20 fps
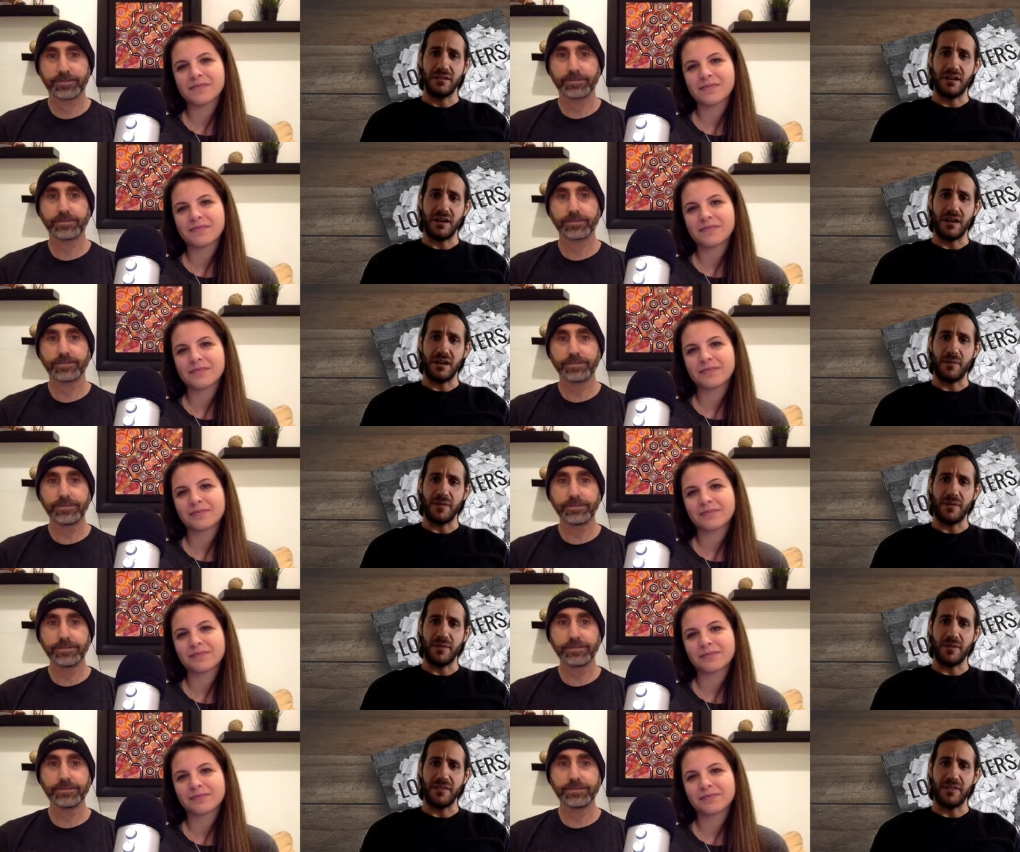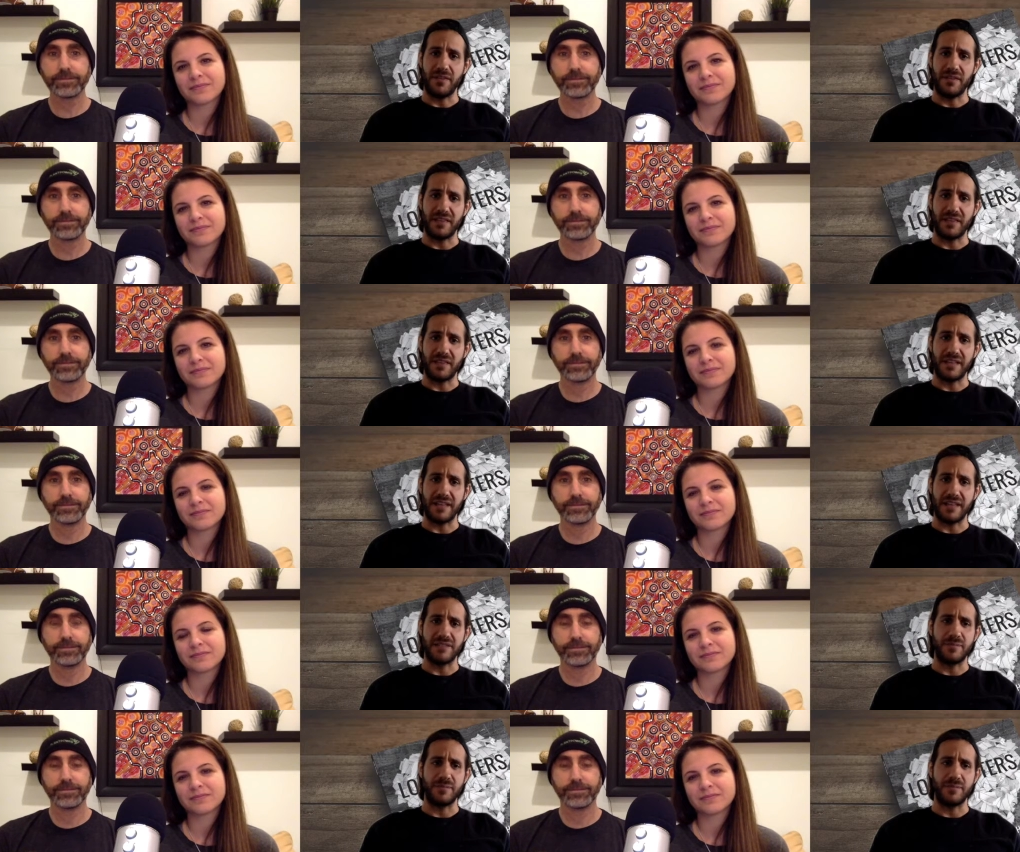Speaker 1: Um, I think
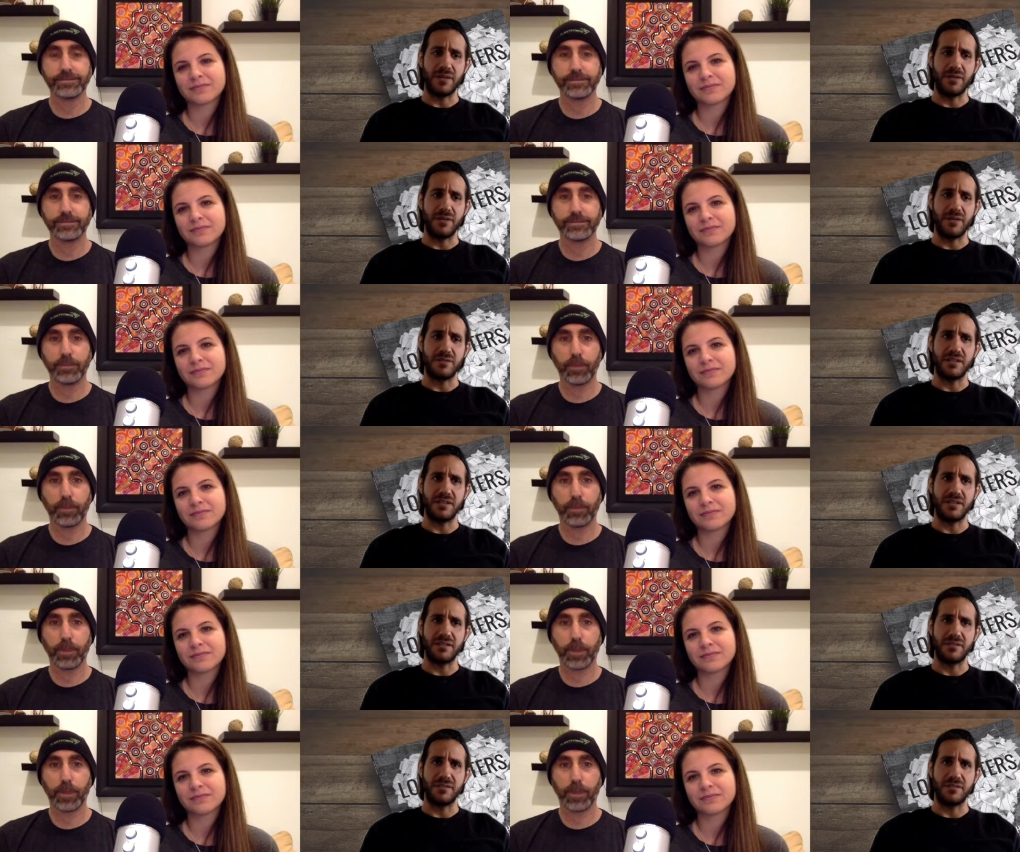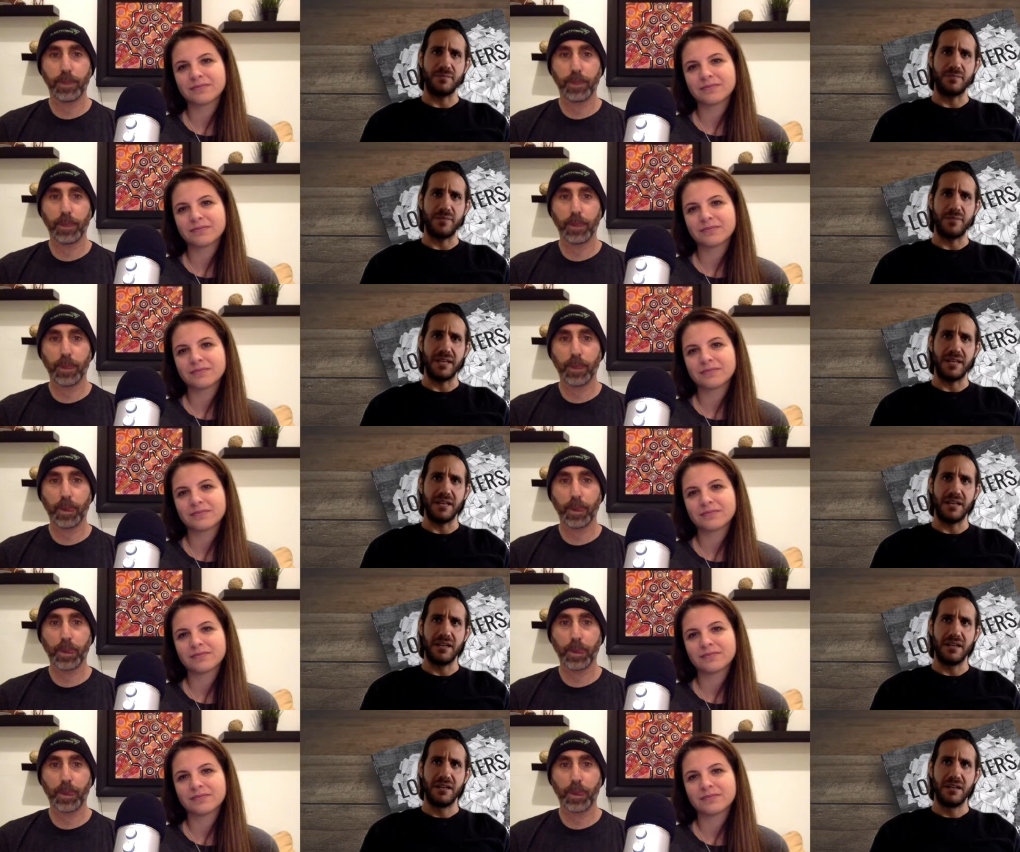that's been such a
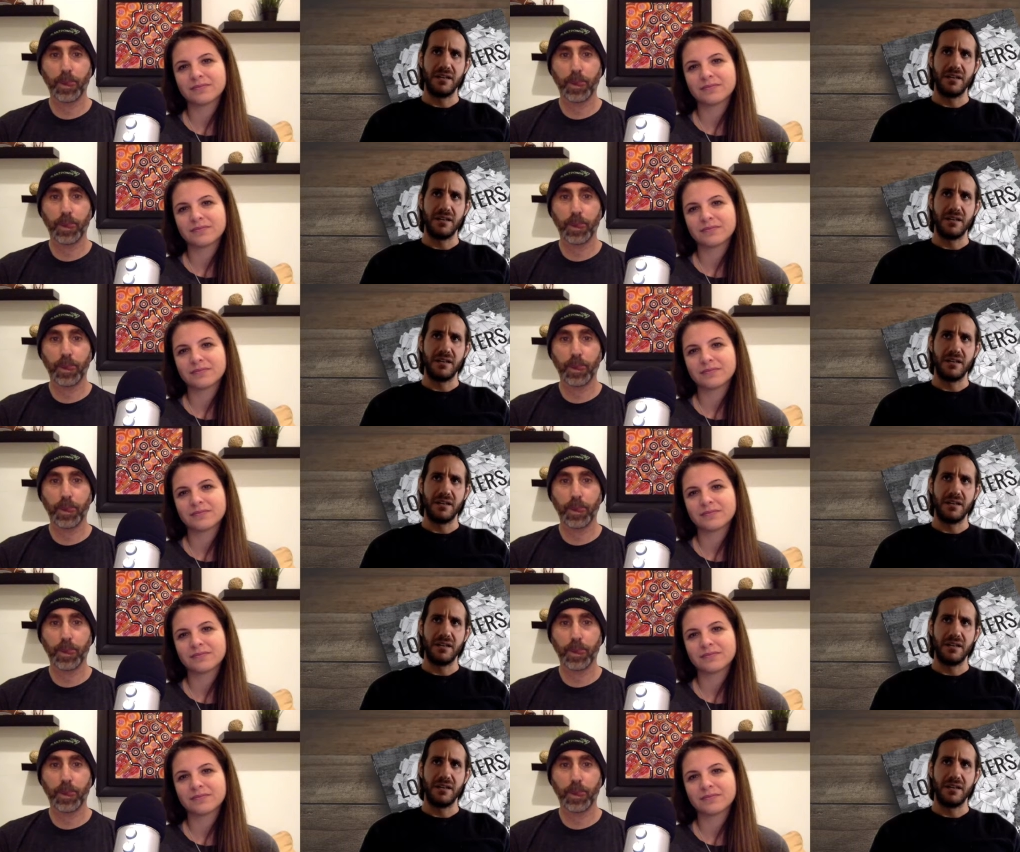big